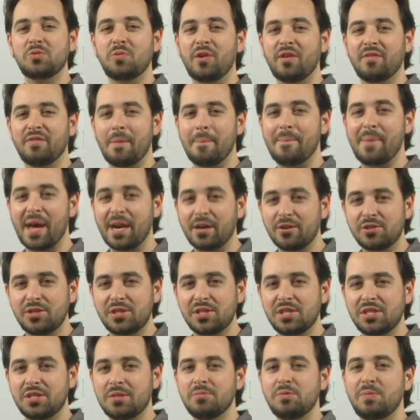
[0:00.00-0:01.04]
one of the better
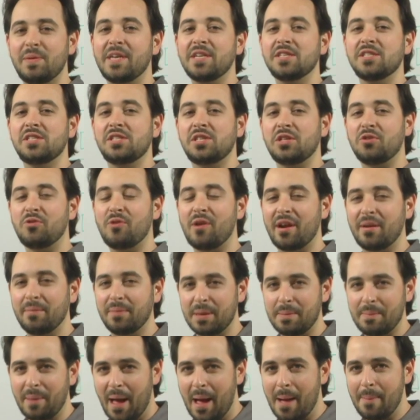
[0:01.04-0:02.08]
systems because it's
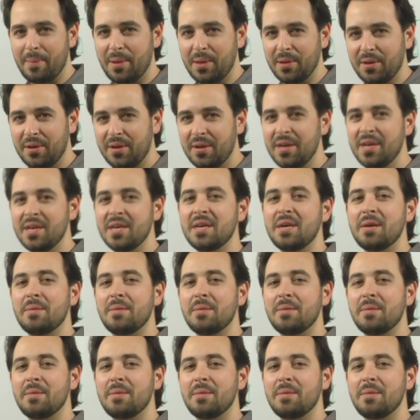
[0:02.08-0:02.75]
incredibly popular,